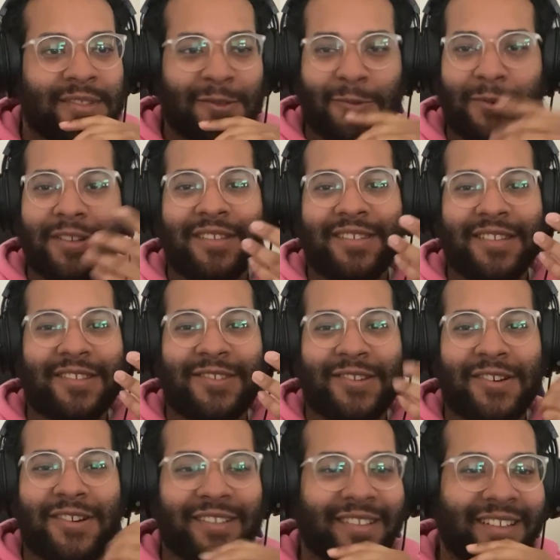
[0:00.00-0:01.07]
What is this
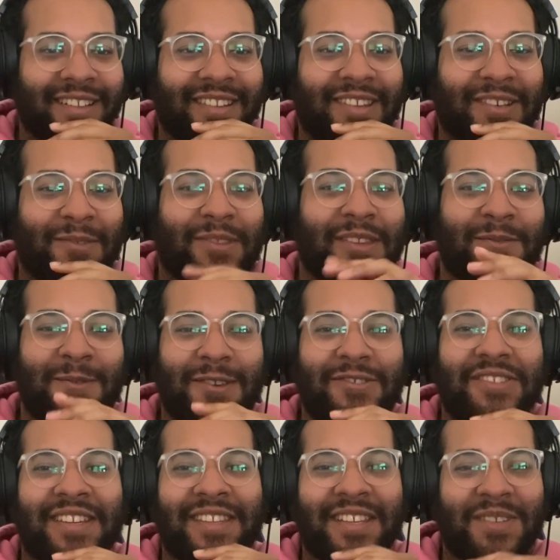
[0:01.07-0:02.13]
song? The the
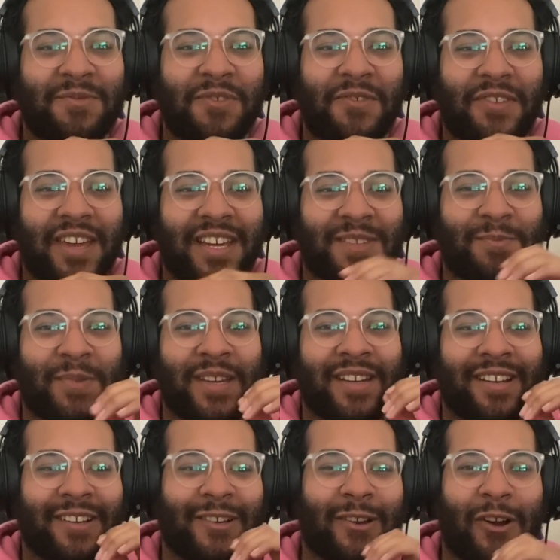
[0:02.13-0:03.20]
music in this movie has been
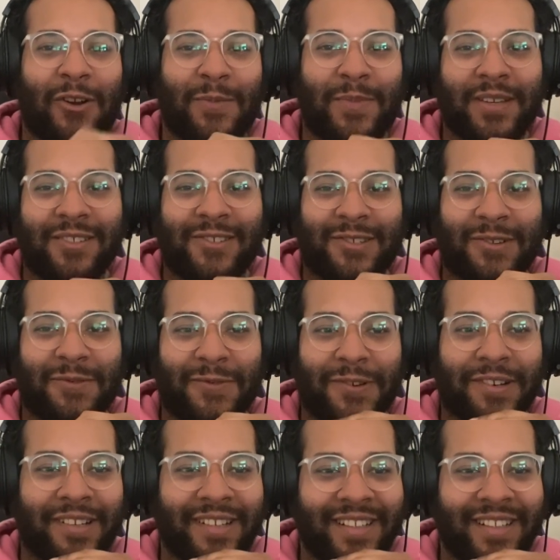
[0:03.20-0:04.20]
garbage so far.